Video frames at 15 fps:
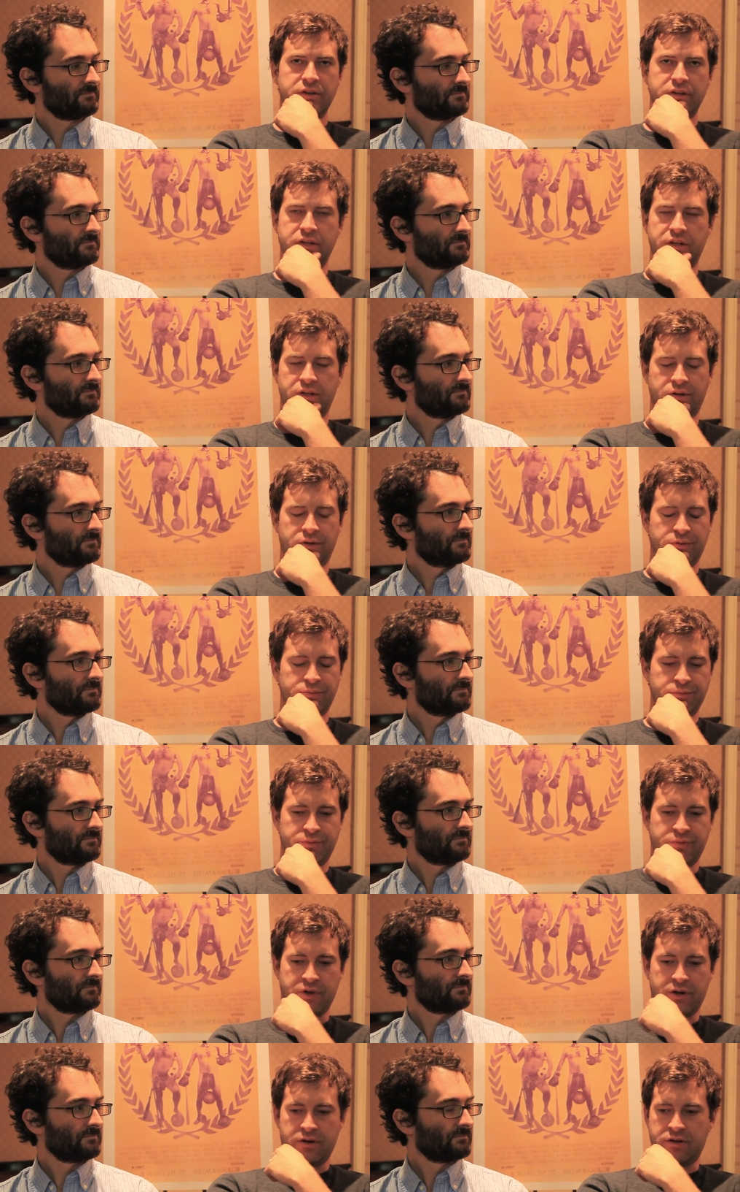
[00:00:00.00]
Speaker 1: you know,
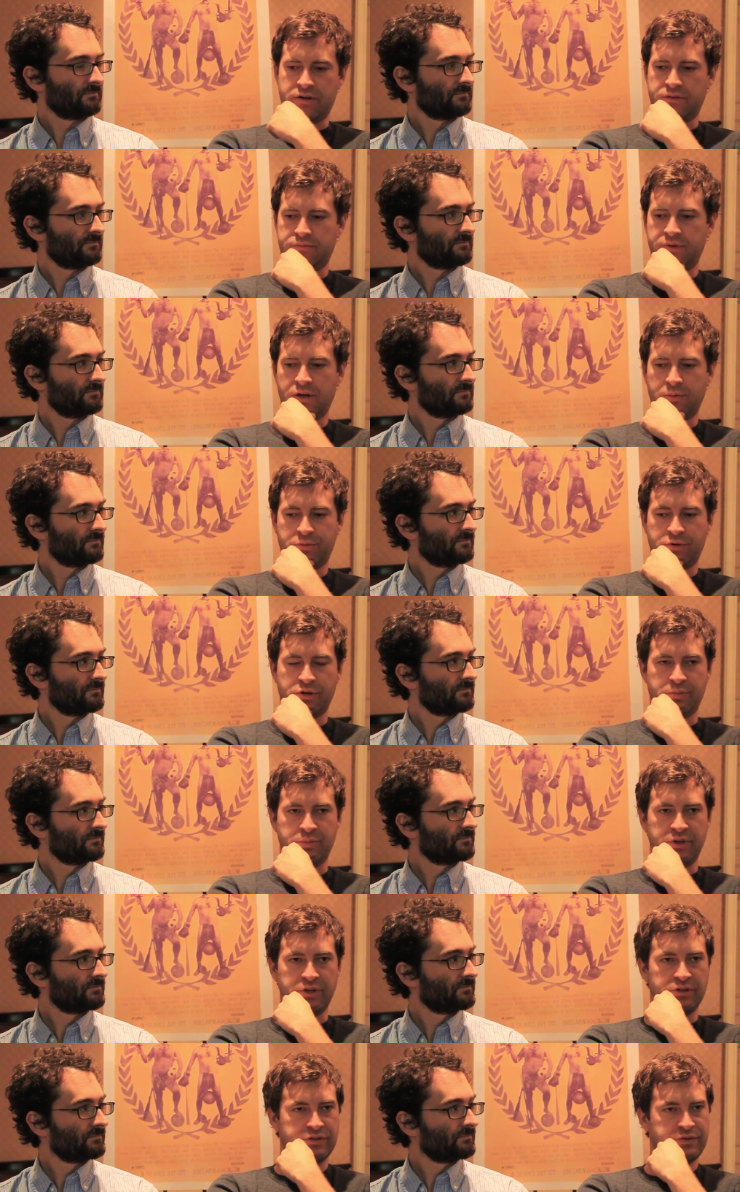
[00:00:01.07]
there to help cook
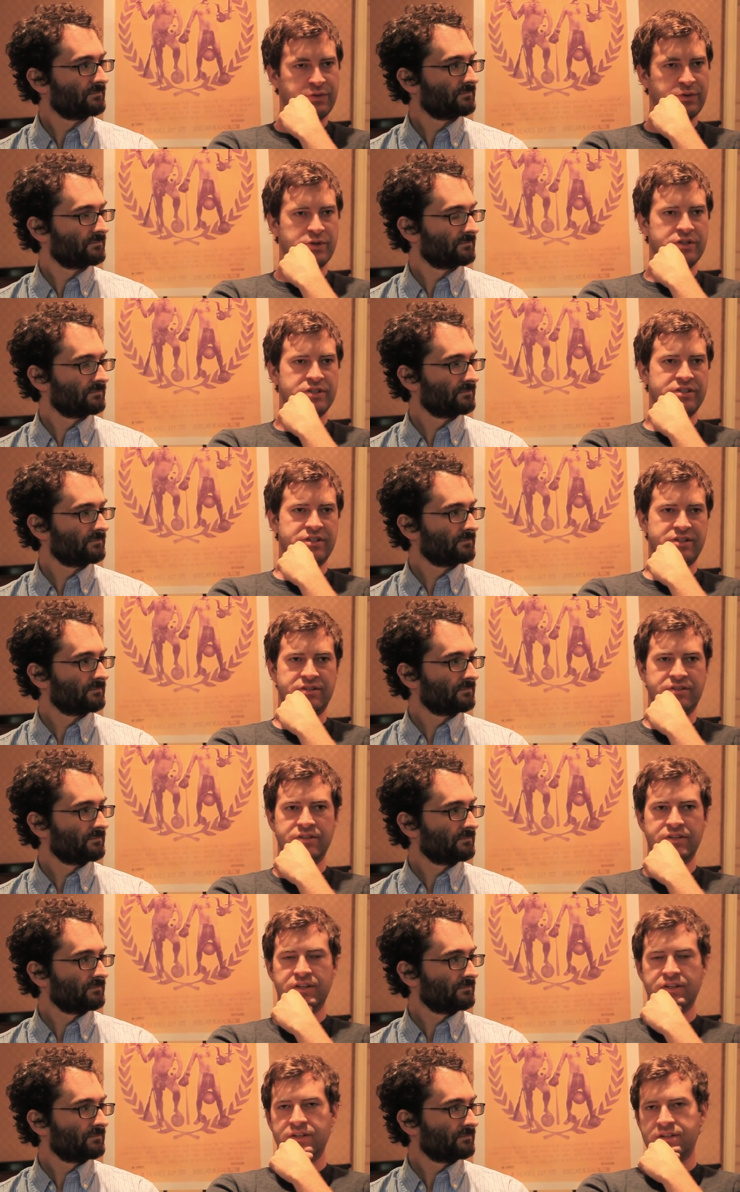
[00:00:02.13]
meals for us. And
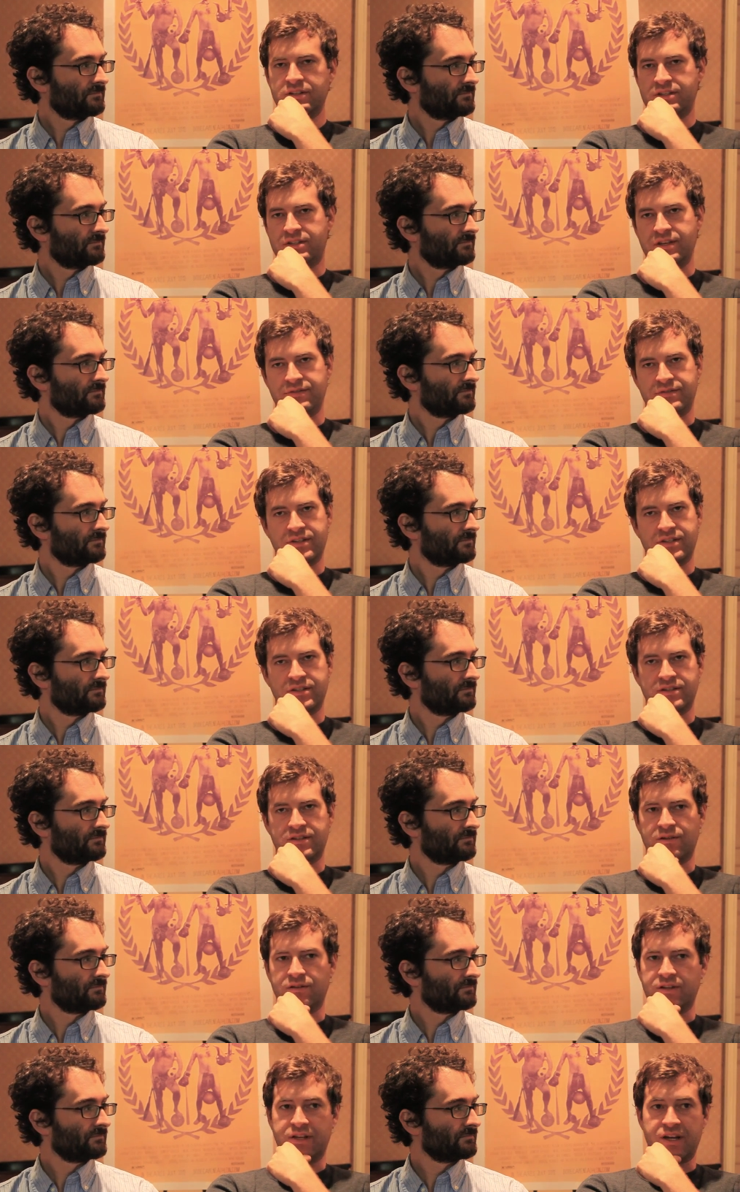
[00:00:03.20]
Steve's, this is
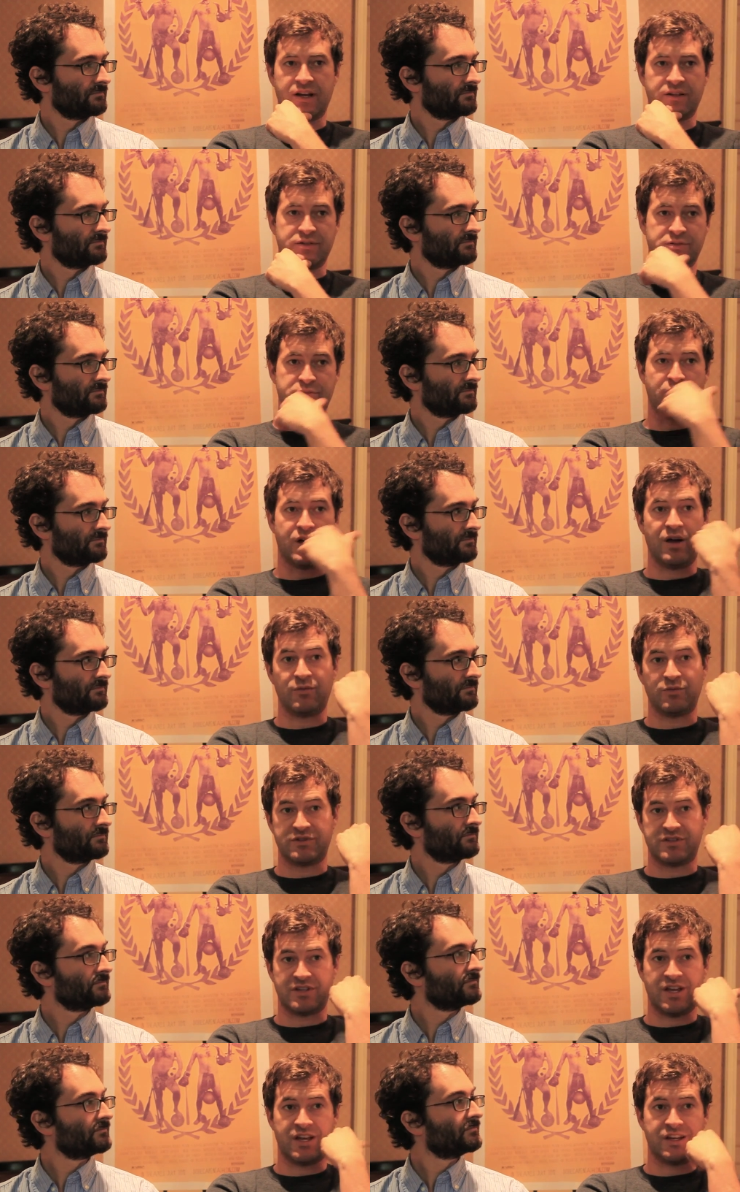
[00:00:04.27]
our lead actor's mom,
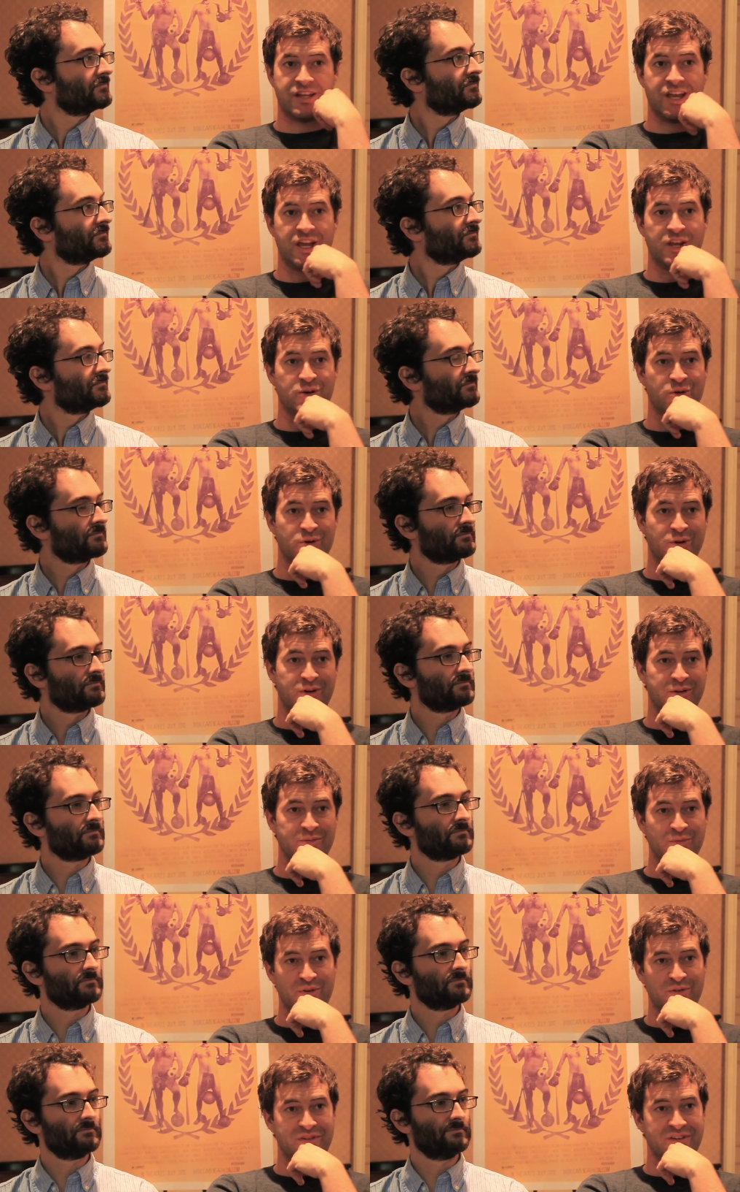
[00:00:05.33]
was the head caterer on the
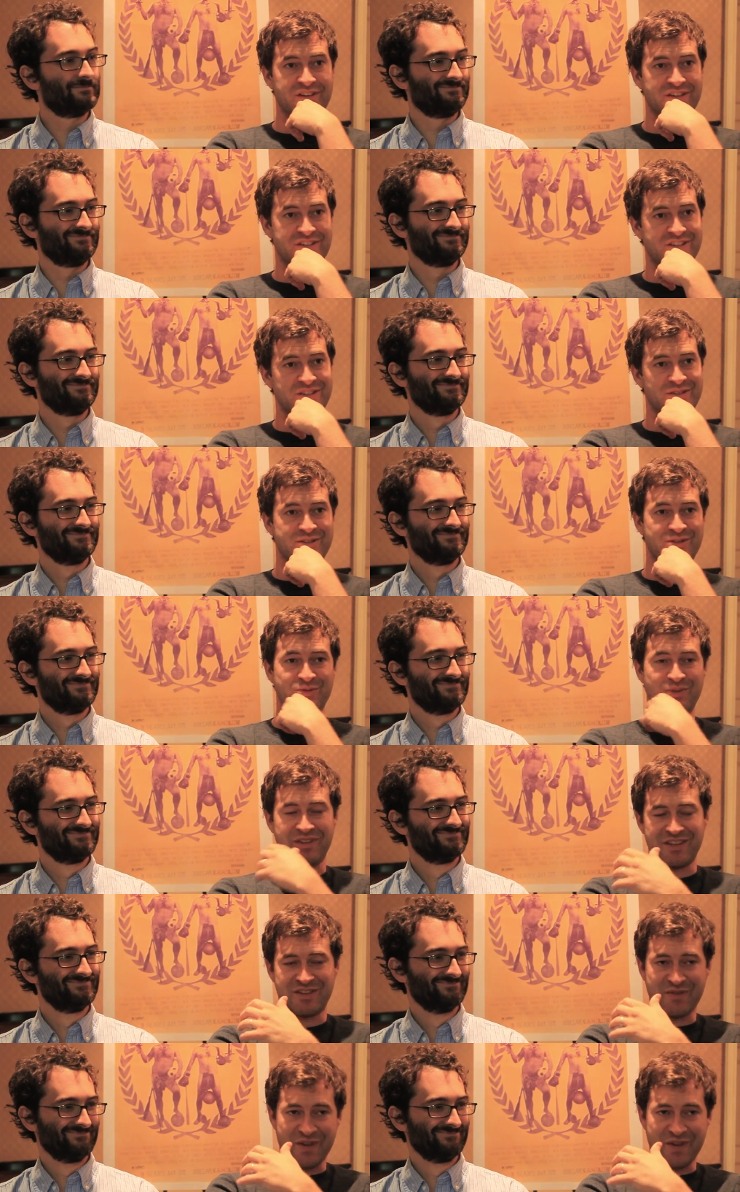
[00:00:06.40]
movie because she used to run this